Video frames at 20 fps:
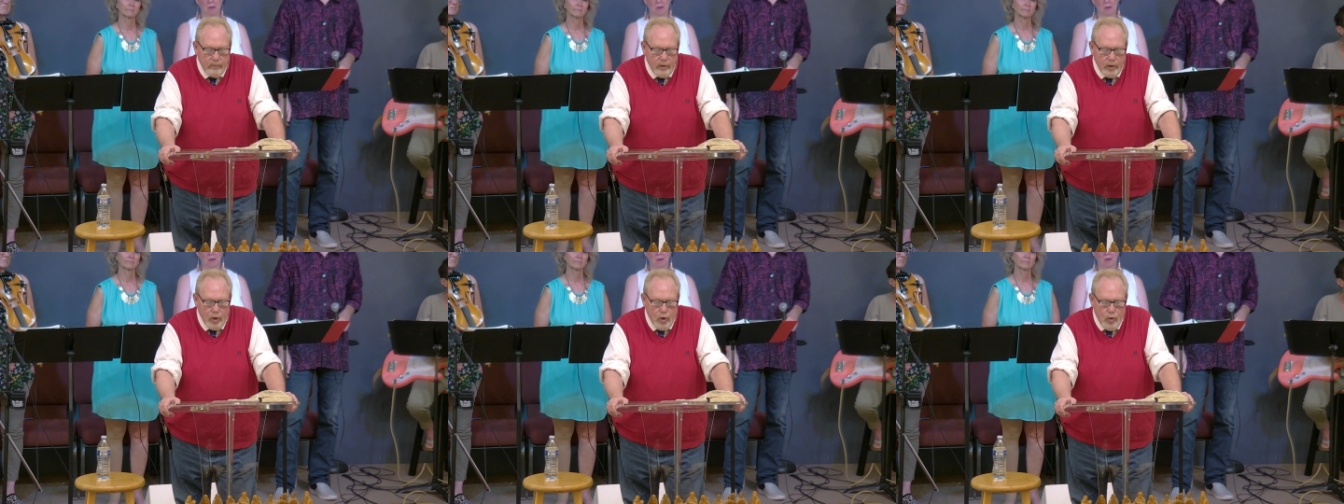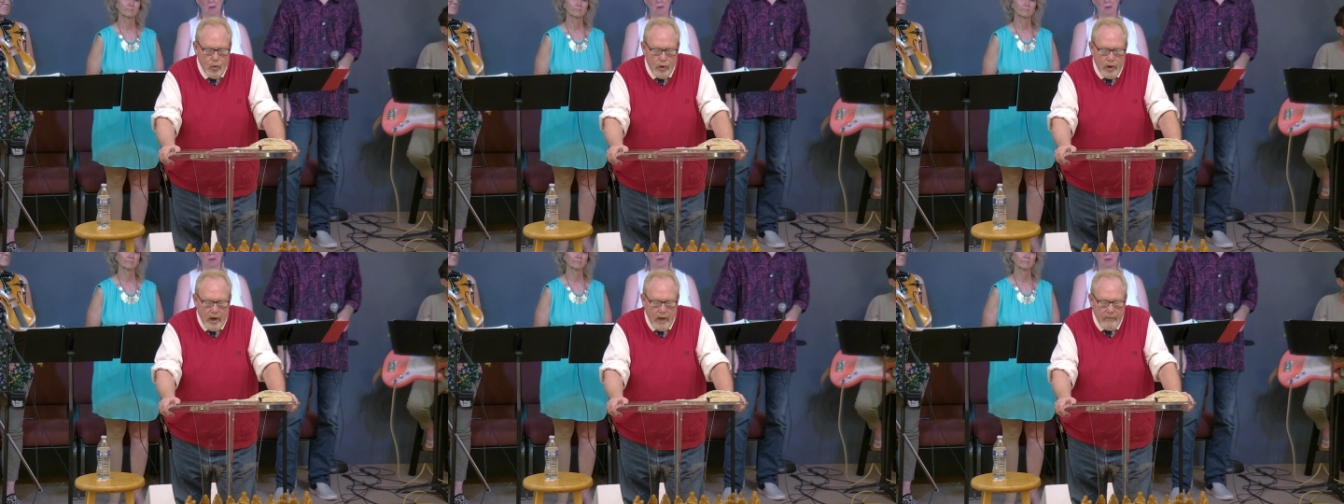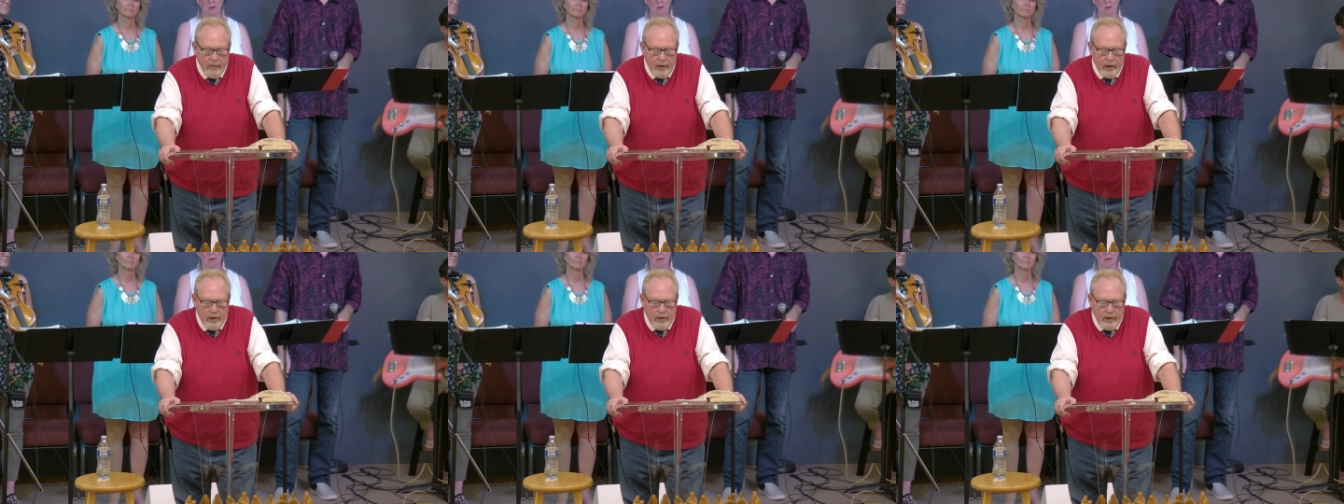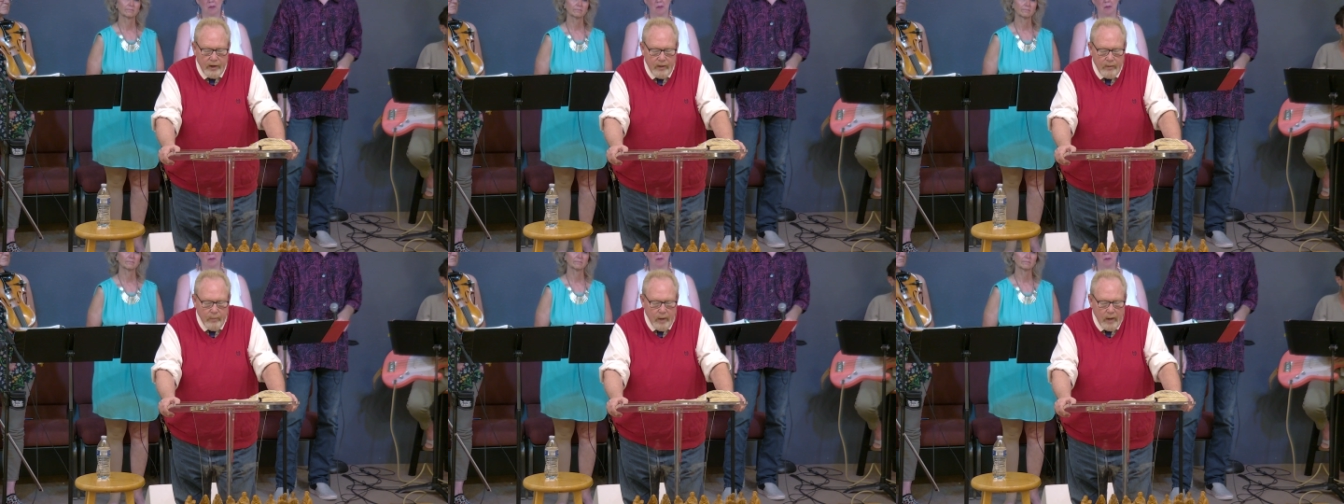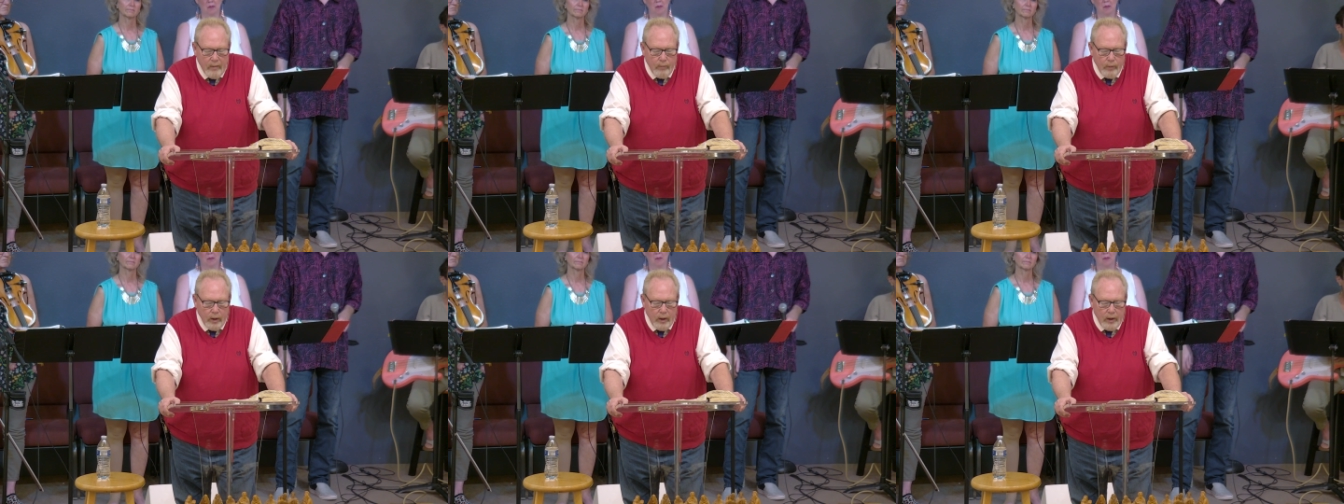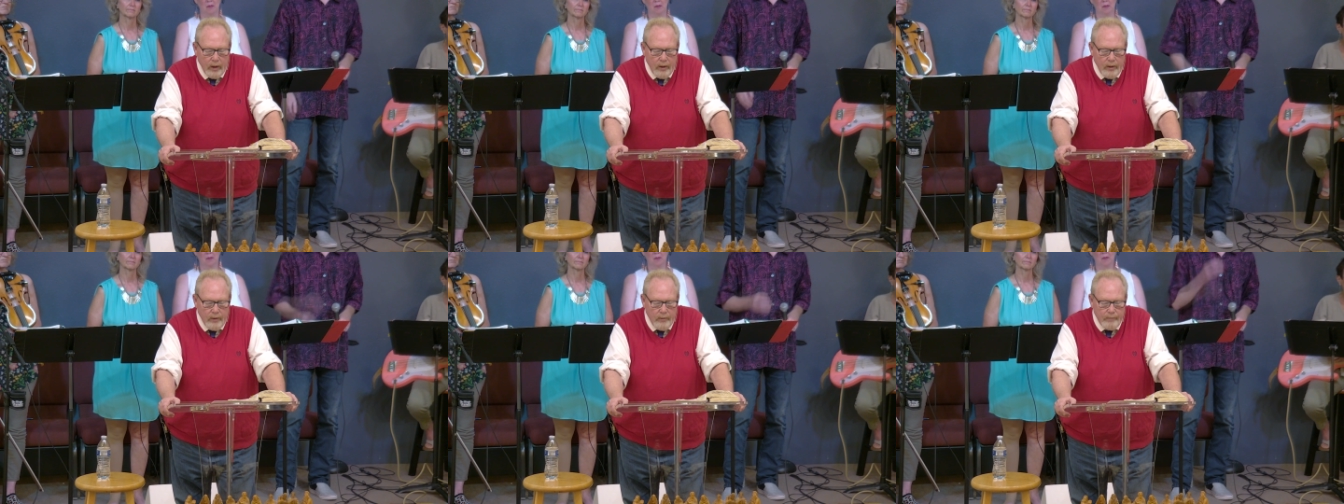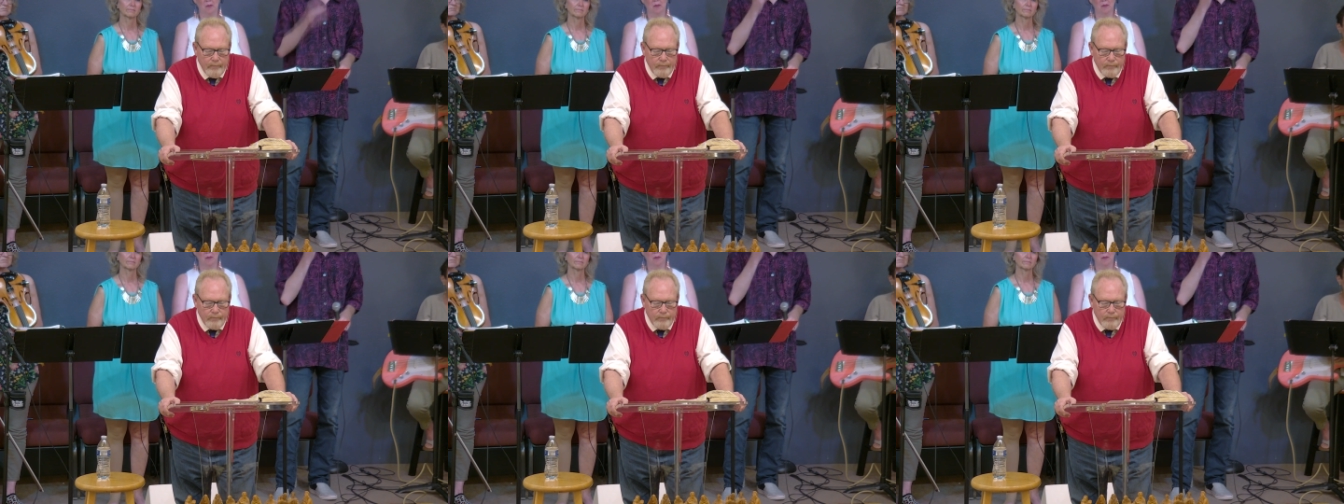New covenant in my blood.